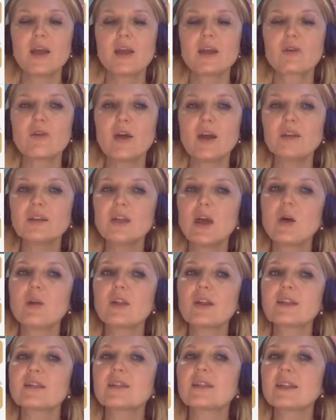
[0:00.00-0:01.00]
Right now,
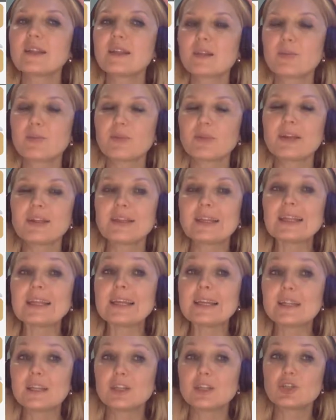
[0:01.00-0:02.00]
please
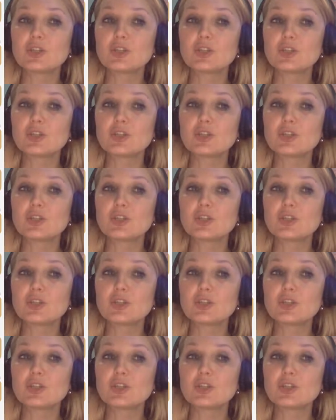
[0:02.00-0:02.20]
listen to